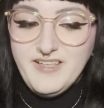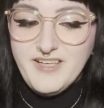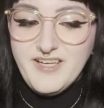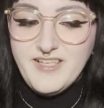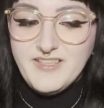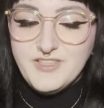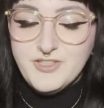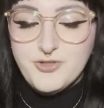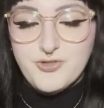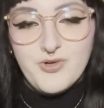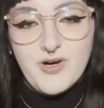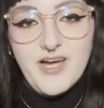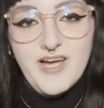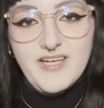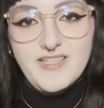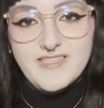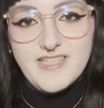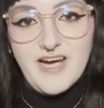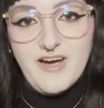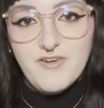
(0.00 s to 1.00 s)
it's
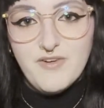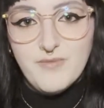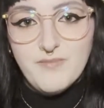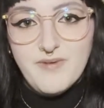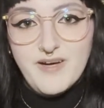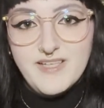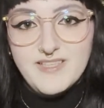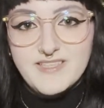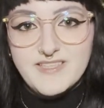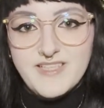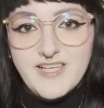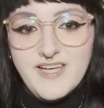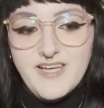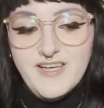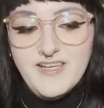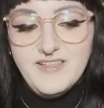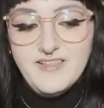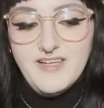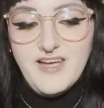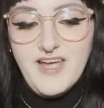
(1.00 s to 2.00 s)
drying down on my
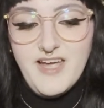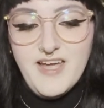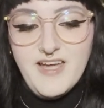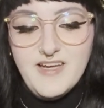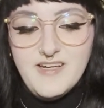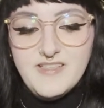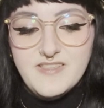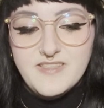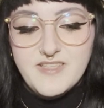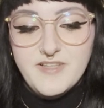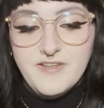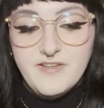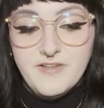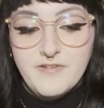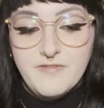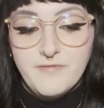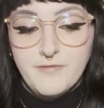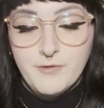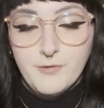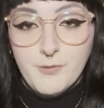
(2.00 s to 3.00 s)
skin and the
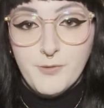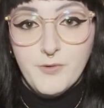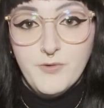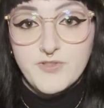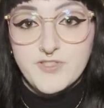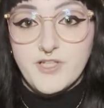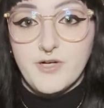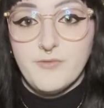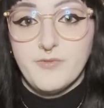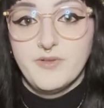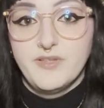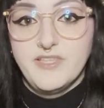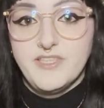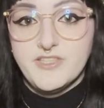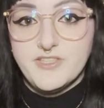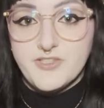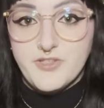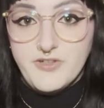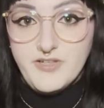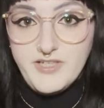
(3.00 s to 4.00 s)
florals are really
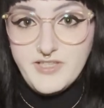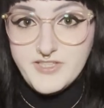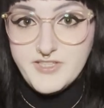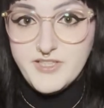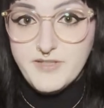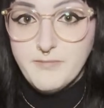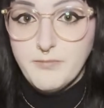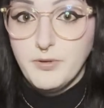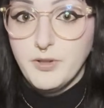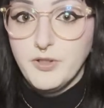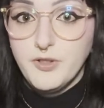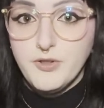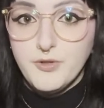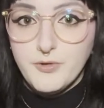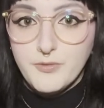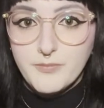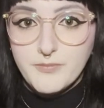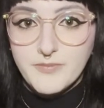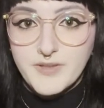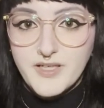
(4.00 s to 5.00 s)
starting to
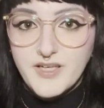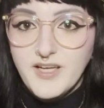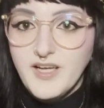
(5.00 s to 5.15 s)
bloom.